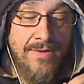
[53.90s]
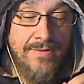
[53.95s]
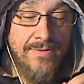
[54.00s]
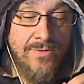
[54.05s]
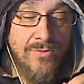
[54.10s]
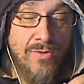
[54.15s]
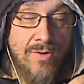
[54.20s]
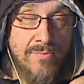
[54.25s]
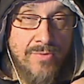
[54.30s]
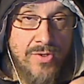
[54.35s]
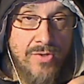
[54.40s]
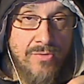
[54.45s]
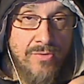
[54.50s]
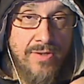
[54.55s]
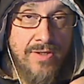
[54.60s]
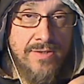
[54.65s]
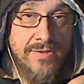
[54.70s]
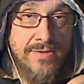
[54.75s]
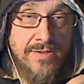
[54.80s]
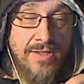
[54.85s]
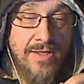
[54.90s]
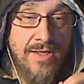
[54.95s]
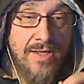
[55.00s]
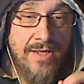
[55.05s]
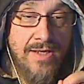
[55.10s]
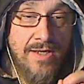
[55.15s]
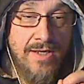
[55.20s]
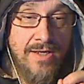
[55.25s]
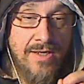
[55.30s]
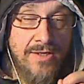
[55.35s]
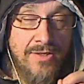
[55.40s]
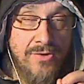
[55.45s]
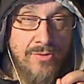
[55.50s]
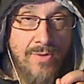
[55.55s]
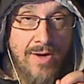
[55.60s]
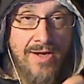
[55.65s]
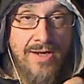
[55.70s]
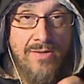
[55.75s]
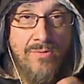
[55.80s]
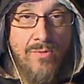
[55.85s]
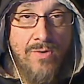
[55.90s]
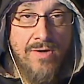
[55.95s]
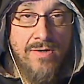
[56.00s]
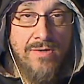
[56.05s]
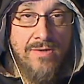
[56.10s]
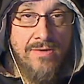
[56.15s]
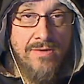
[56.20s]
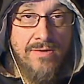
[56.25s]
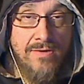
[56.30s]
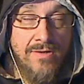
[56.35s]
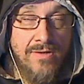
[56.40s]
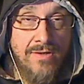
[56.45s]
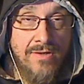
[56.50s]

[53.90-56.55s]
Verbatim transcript: so I'm curious do anyone